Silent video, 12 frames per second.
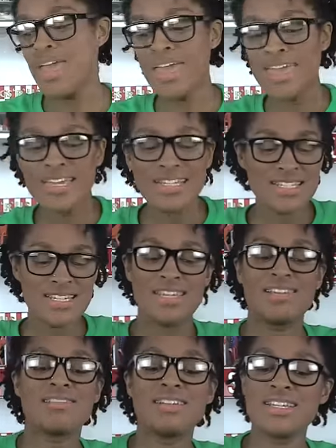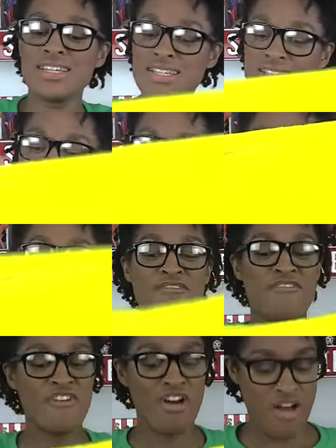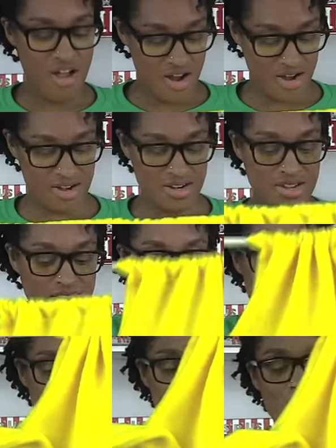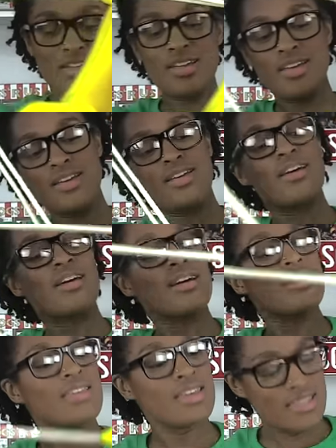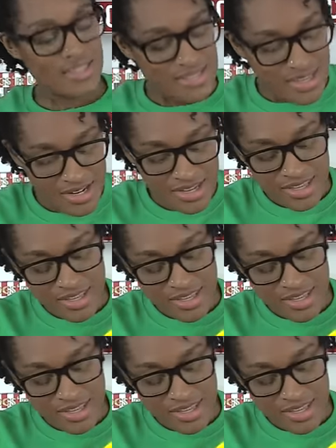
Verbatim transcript: And here it is so far. I think that's kind of